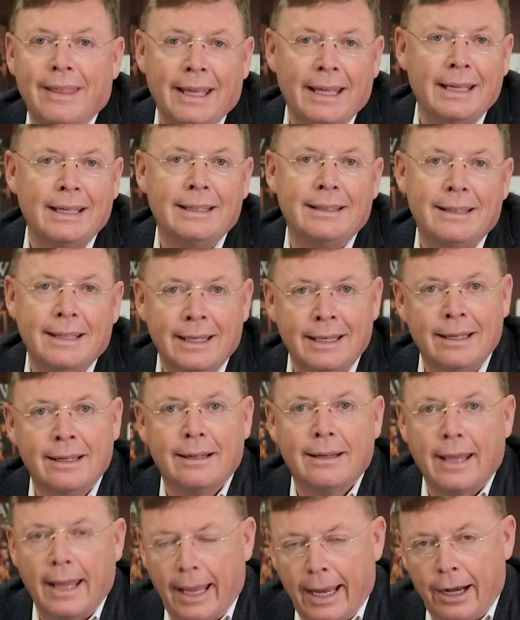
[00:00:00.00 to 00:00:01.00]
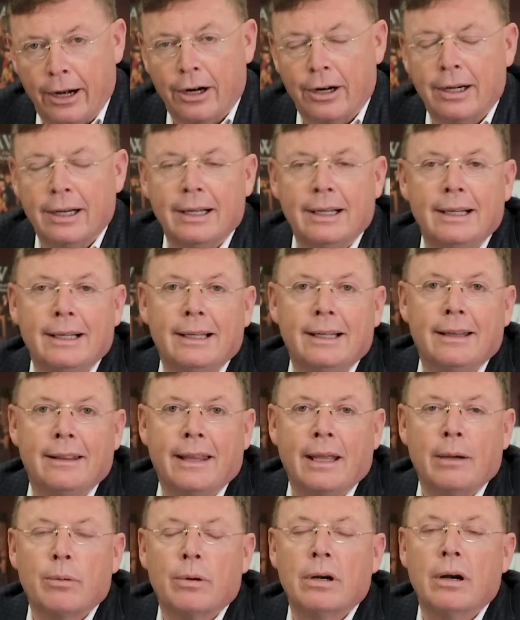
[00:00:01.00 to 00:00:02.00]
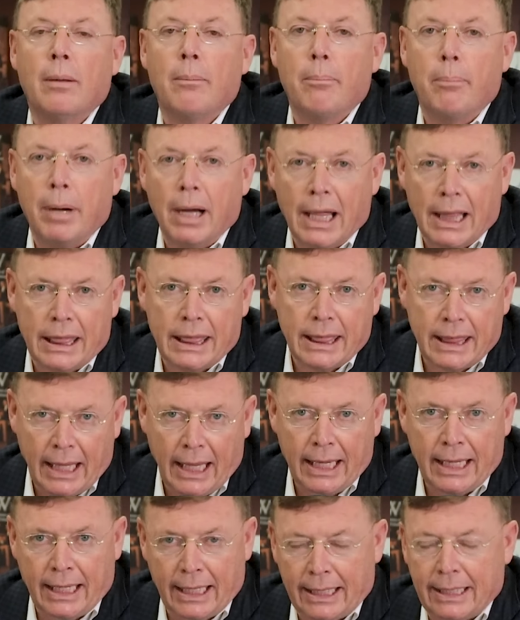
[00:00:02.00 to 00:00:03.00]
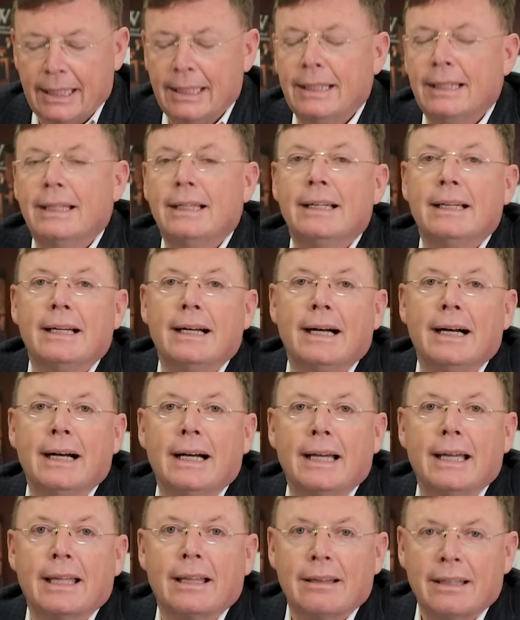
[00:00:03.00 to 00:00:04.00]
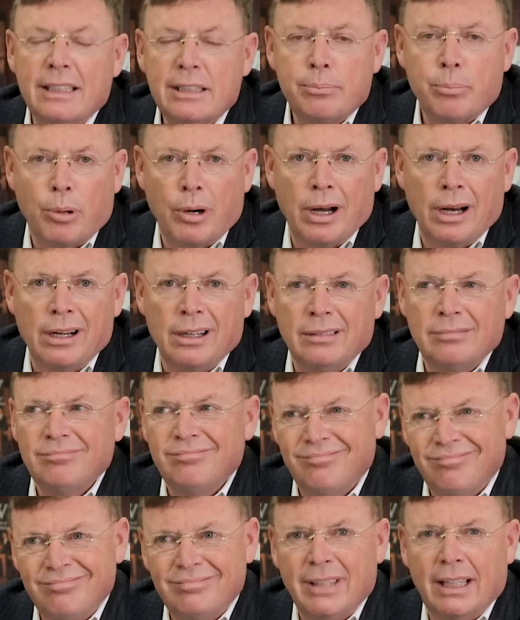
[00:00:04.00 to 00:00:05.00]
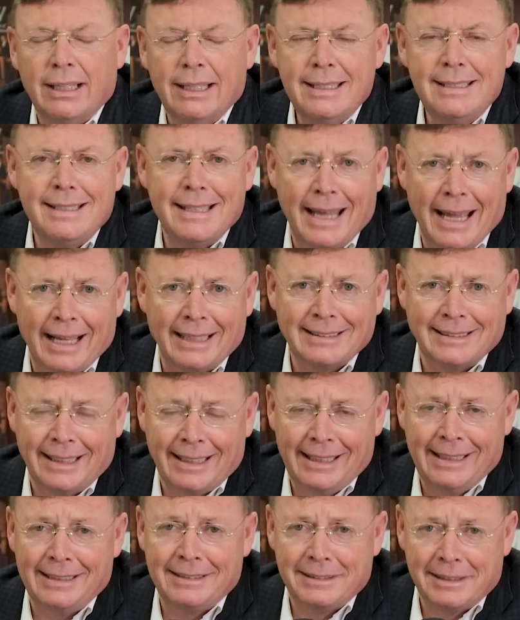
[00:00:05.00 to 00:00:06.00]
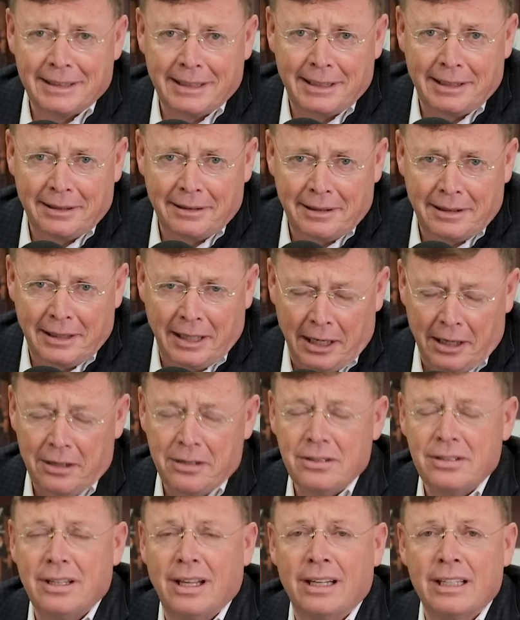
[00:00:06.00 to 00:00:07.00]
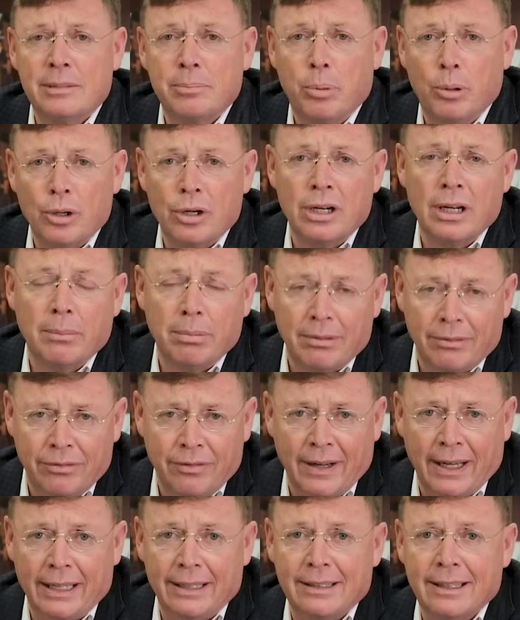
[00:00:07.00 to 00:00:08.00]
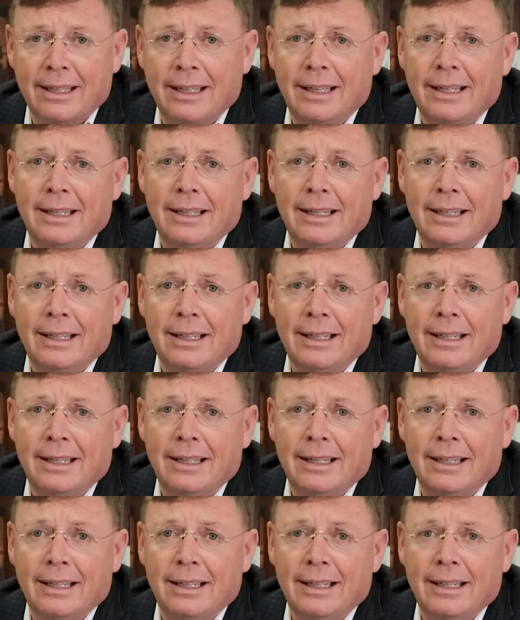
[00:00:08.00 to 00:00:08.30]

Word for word: They didn't care. They were pathetic. At least Pryor, at least he acts like he's cares and he's putting up a fight.